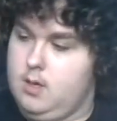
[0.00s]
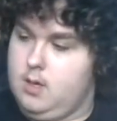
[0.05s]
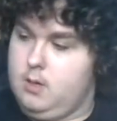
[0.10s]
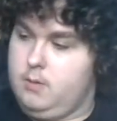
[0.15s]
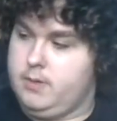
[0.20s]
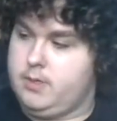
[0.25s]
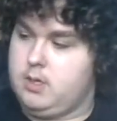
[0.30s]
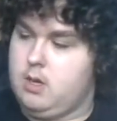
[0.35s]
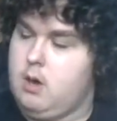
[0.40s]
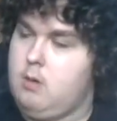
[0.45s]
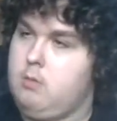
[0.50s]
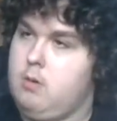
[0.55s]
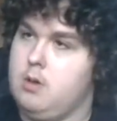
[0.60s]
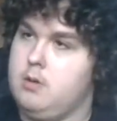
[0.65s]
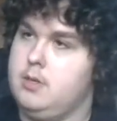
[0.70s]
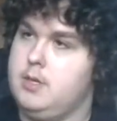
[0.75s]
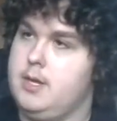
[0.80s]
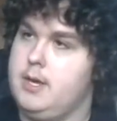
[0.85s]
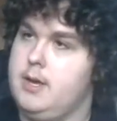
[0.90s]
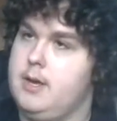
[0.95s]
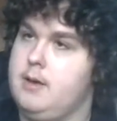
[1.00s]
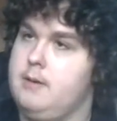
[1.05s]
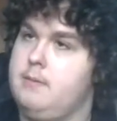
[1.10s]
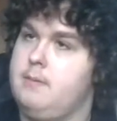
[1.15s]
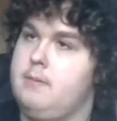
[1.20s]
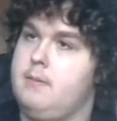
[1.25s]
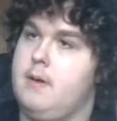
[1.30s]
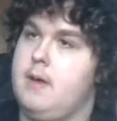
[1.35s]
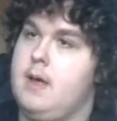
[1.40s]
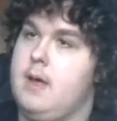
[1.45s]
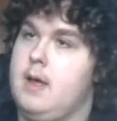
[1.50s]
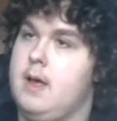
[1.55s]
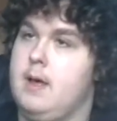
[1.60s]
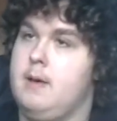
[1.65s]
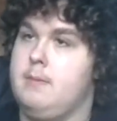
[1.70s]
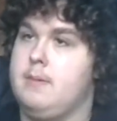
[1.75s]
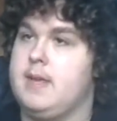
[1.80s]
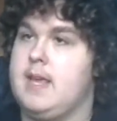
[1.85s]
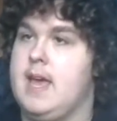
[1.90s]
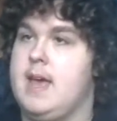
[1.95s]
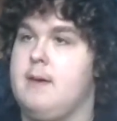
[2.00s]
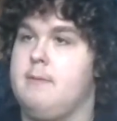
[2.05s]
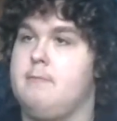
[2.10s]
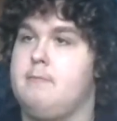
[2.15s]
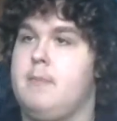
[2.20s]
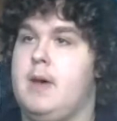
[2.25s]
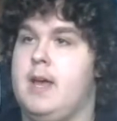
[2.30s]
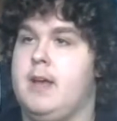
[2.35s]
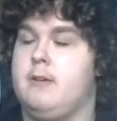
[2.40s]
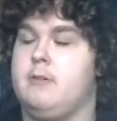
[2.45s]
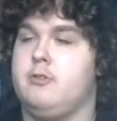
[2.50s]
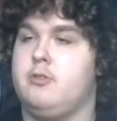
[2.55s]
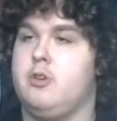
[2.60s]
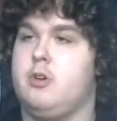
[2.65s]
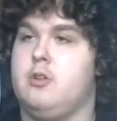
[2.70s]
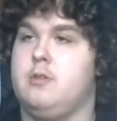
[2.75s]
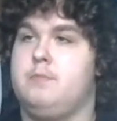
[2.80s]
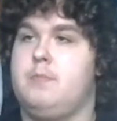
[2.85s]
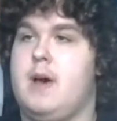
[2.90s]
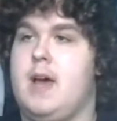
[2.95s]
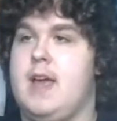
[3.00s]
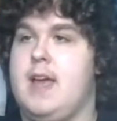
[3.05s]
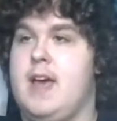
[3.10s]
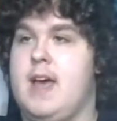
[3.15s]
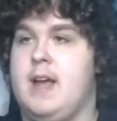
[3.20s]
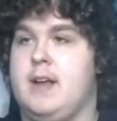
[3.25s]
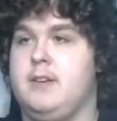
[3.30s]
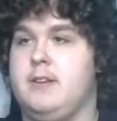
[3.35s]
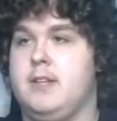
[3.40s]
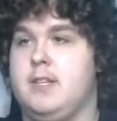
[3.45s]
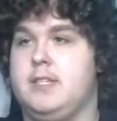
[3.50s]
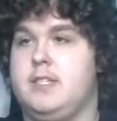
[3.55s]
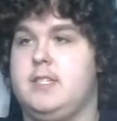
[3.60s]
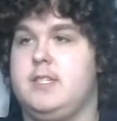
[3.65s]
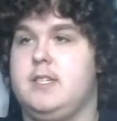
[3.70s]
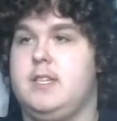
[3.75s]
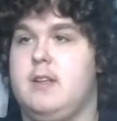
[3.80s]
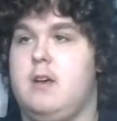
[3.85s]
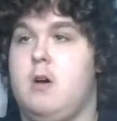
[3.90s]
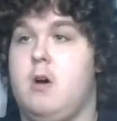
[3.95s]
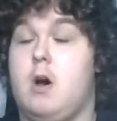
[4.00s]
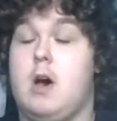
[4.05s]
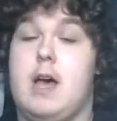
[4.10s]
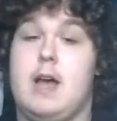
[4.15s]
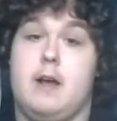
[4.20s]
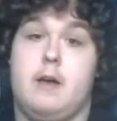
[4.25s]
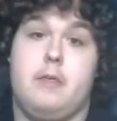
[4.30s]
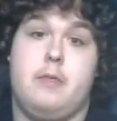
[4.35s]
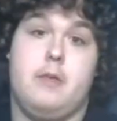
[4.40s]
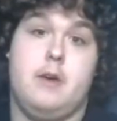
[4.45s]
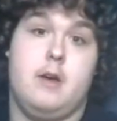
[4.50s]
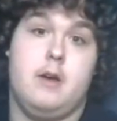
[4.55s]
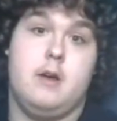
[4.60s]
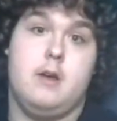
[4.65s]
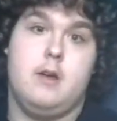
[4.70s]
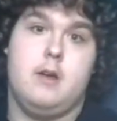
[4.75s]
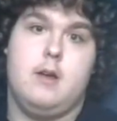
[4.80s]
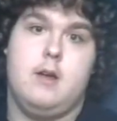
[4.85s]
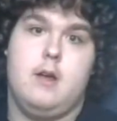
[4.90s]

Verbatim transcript: we saw Wanda um, get mind controlled by Agnes or Agatha,